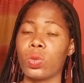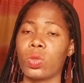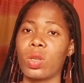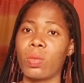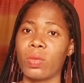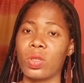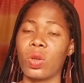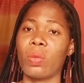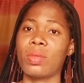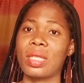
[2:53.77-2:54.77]
Some
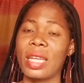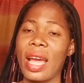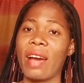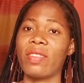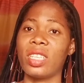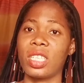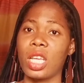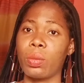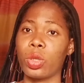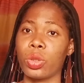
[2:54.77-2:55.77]
started having the
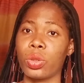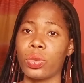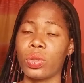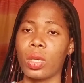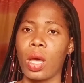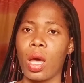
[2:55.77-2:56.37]
same issues.